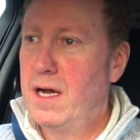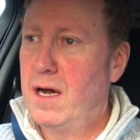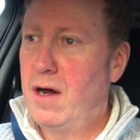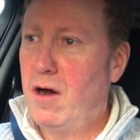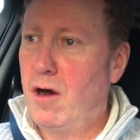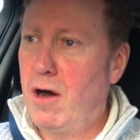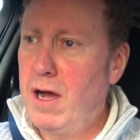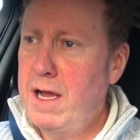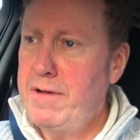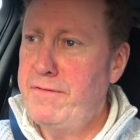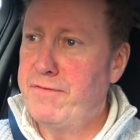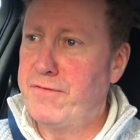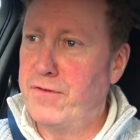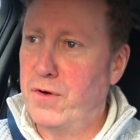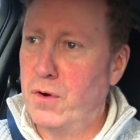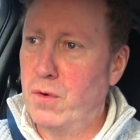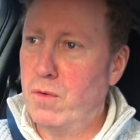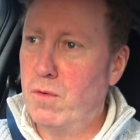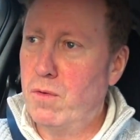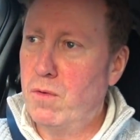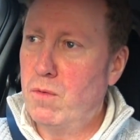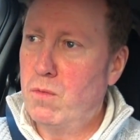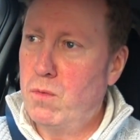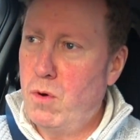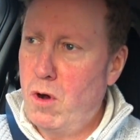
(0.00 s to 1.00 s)
I thought,
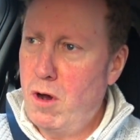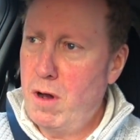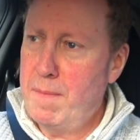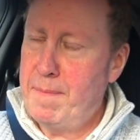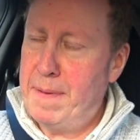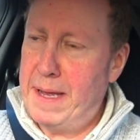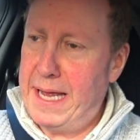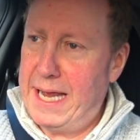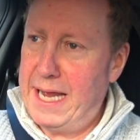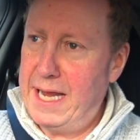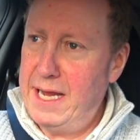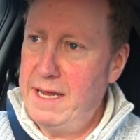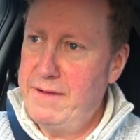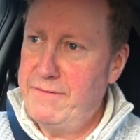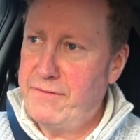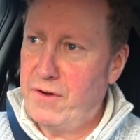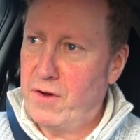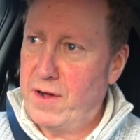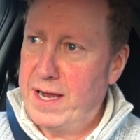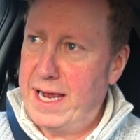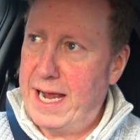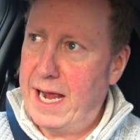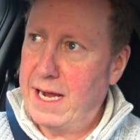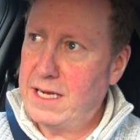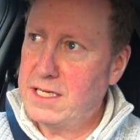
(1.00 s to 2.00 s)
what about if
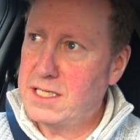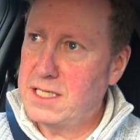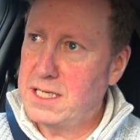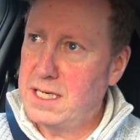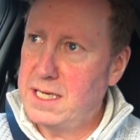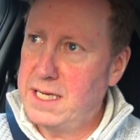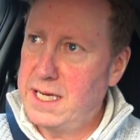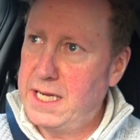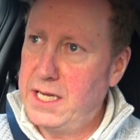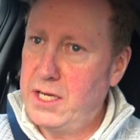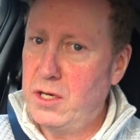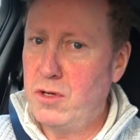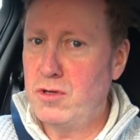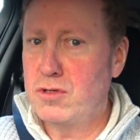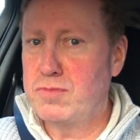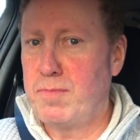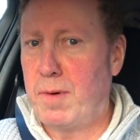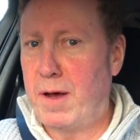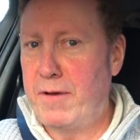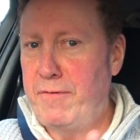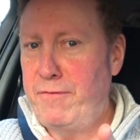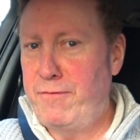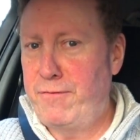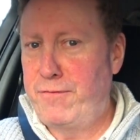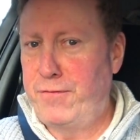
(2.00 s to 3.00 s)
I actually use
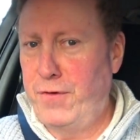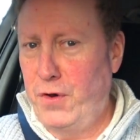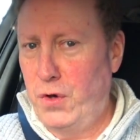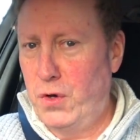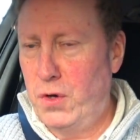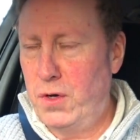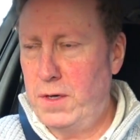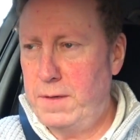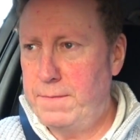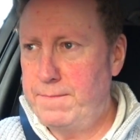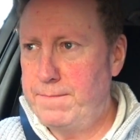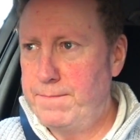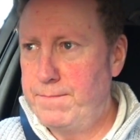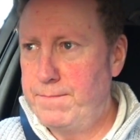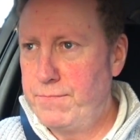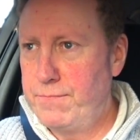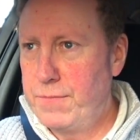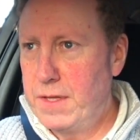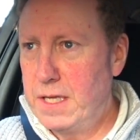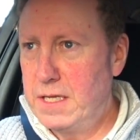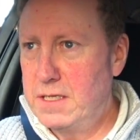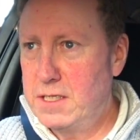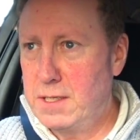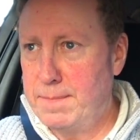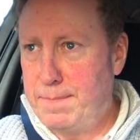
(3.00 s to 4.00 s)
my foot
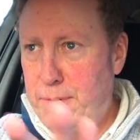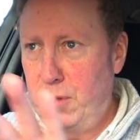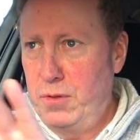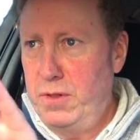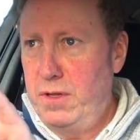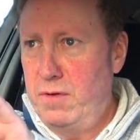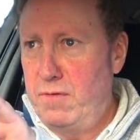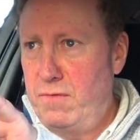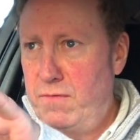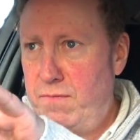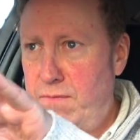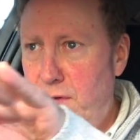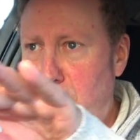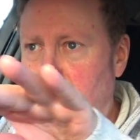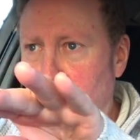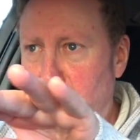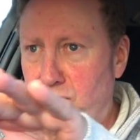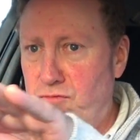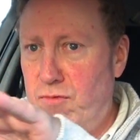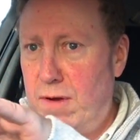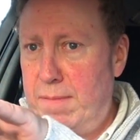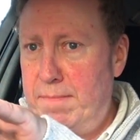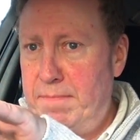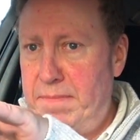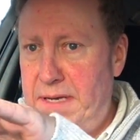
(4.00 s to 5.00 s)
to put the
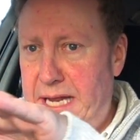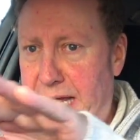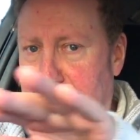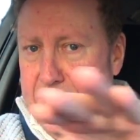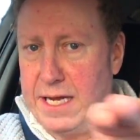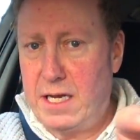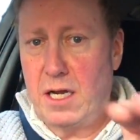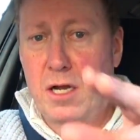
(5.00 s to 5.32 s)
rim down?